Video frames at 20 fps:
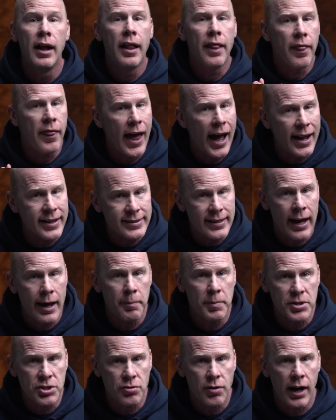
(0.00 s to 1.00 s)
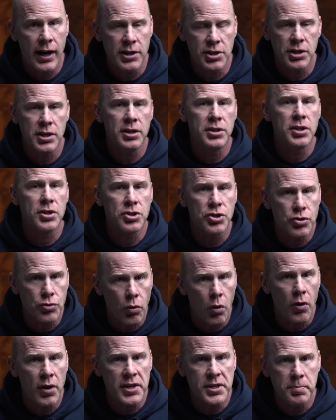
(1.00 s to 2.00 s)
That type of strategy
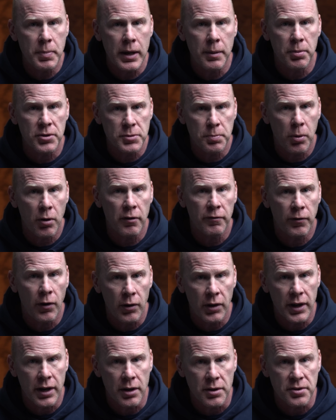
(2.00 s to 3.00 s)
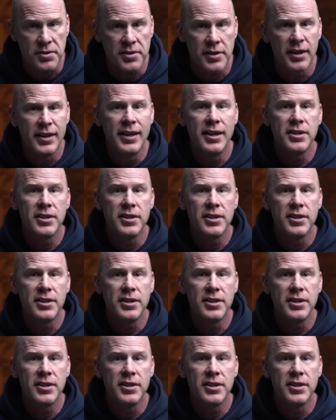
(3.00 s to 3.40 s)
destroys people's portfolios.